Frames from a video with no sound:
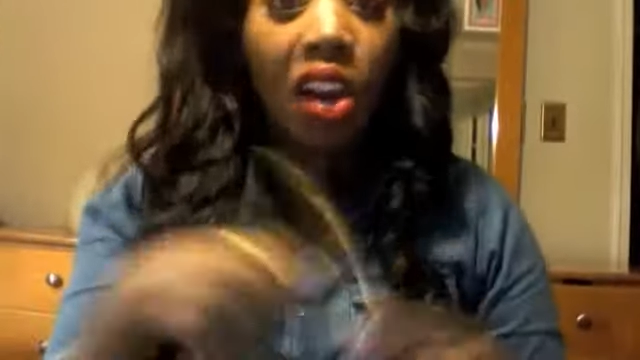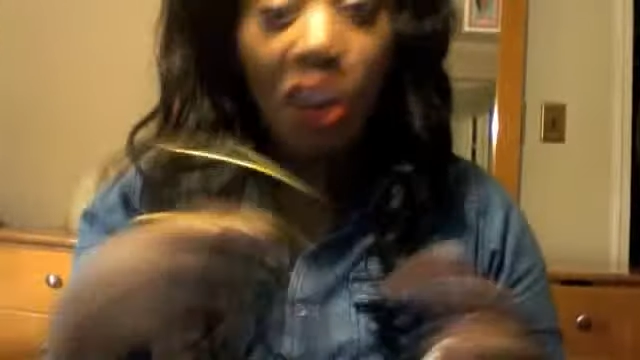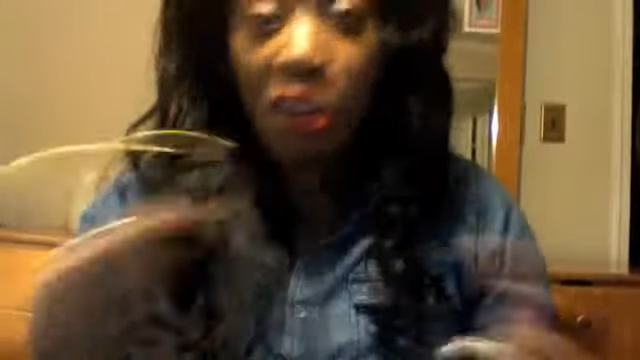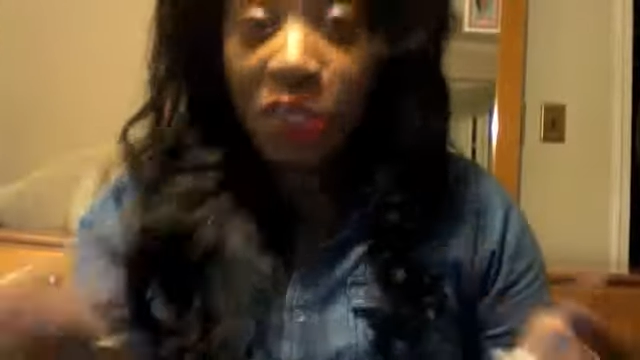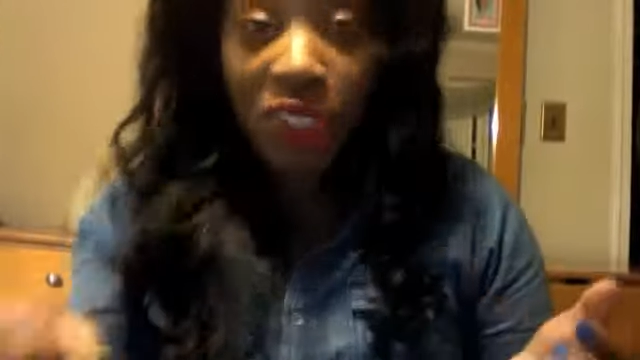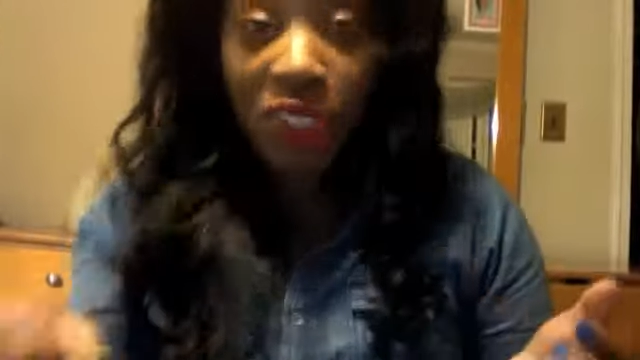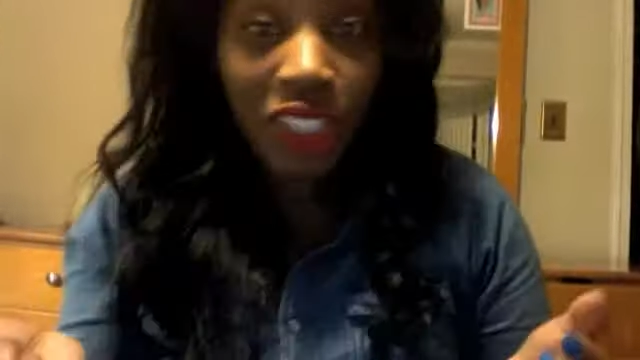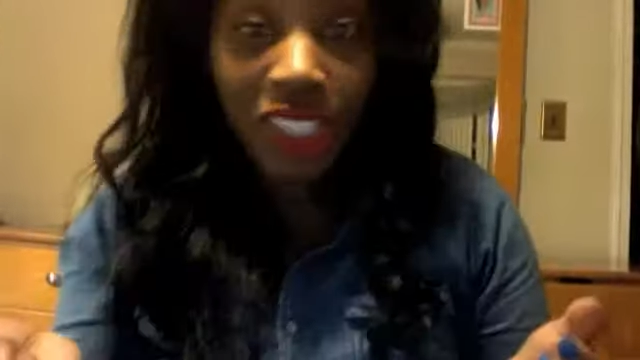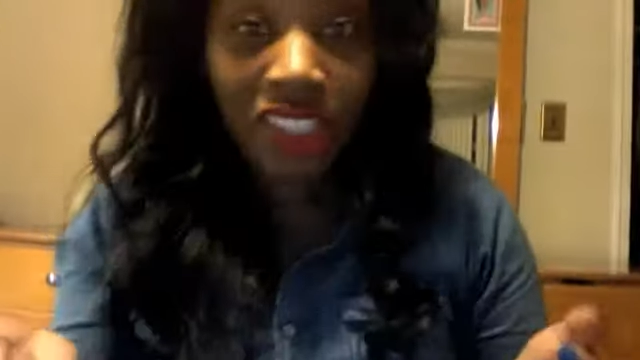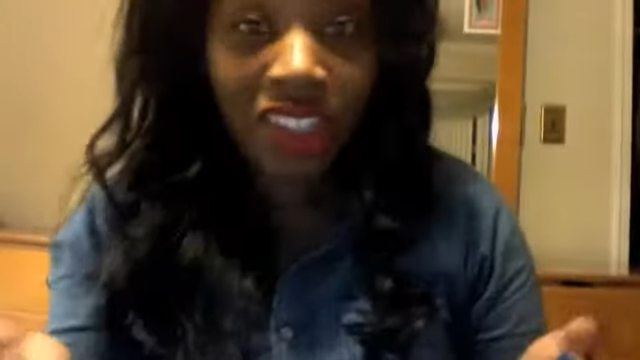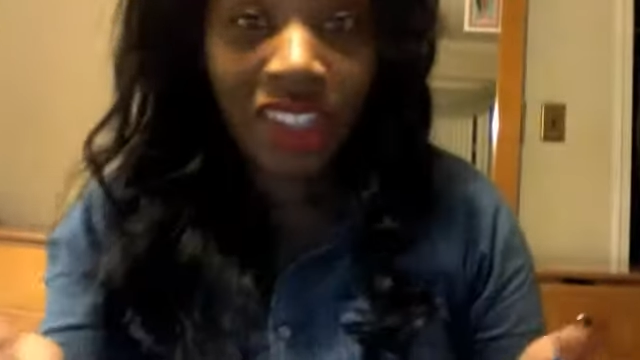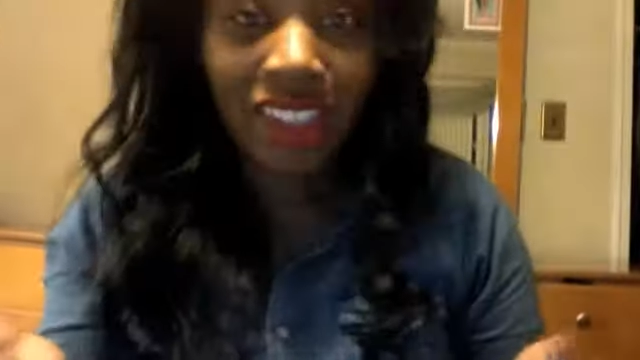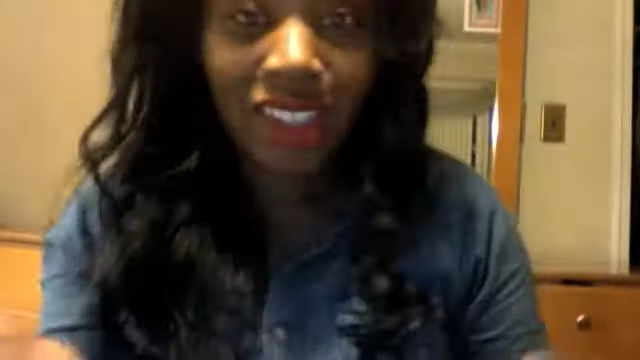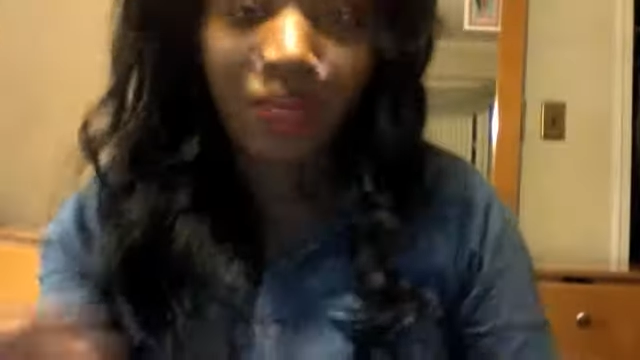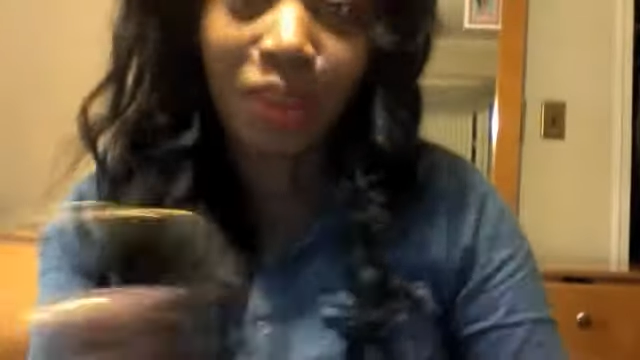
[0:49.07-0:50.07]
wholesale
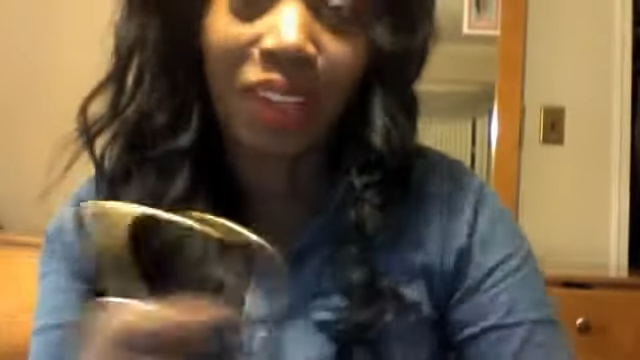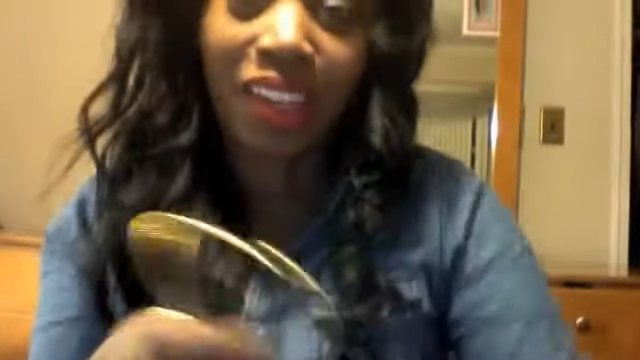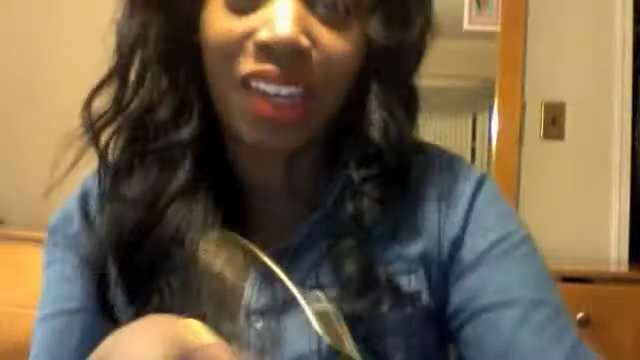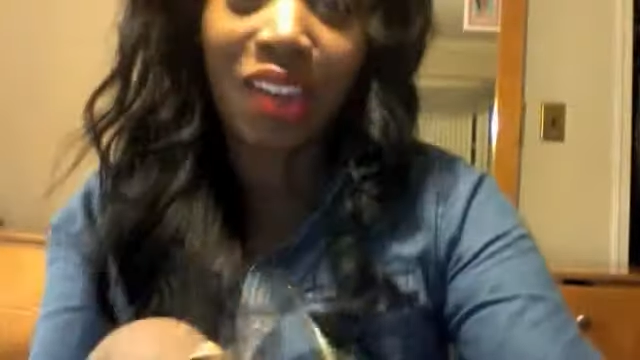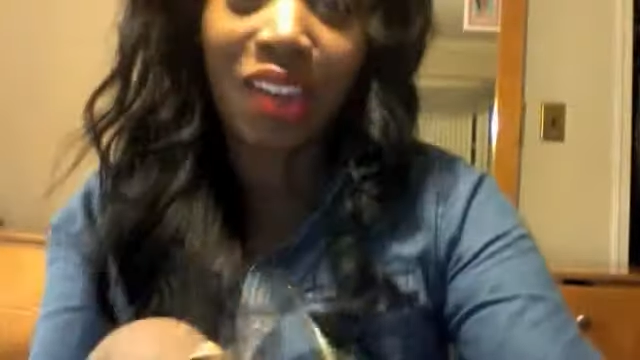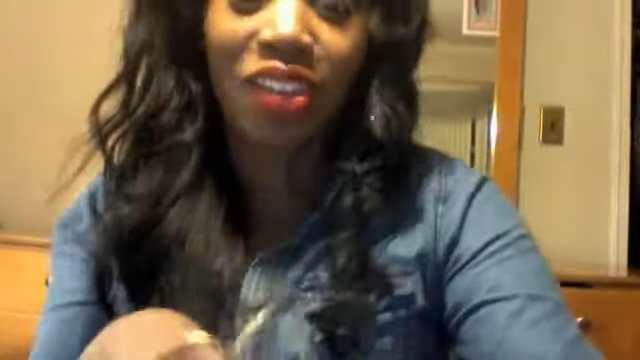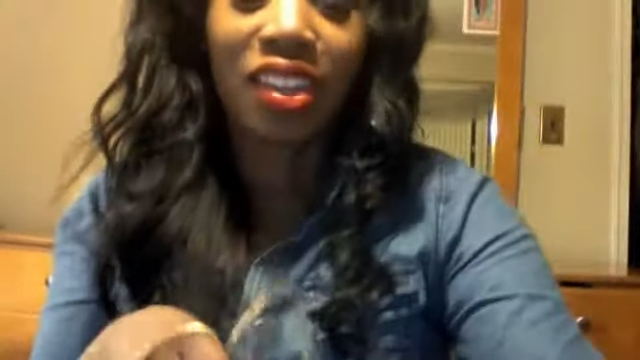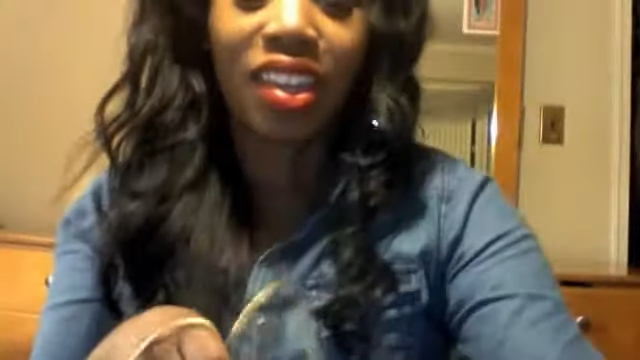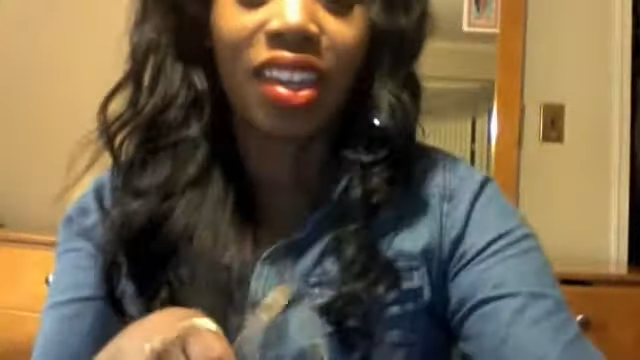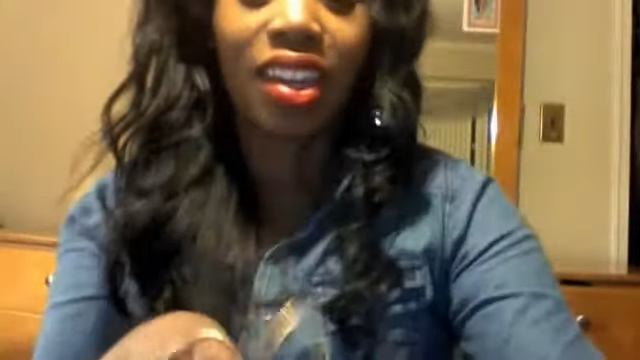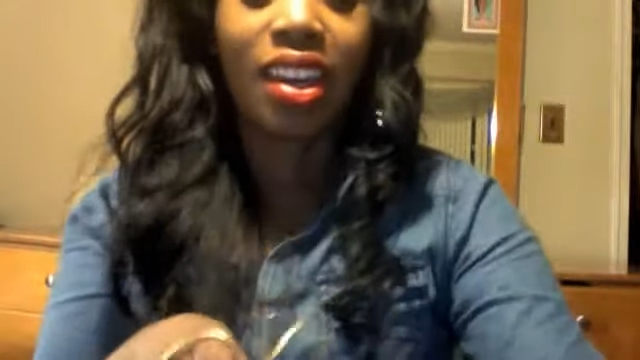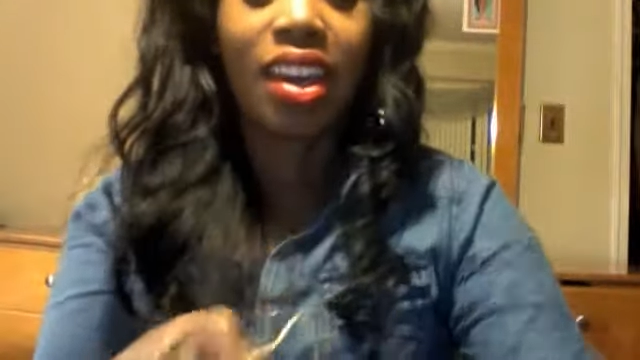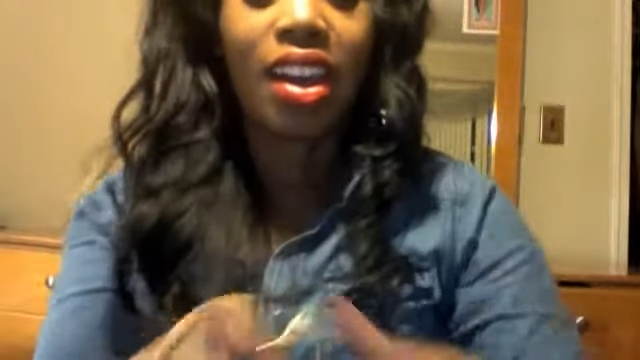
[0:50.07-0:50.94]
district. That's where I get everything.